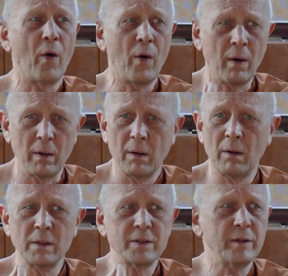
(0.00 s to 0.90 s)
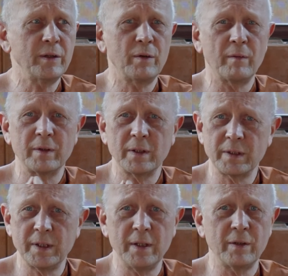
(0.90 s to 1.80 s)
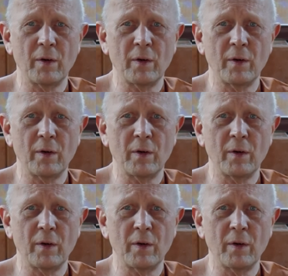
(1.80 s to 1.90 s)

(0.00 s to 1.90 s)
Or also, you know, with the teeth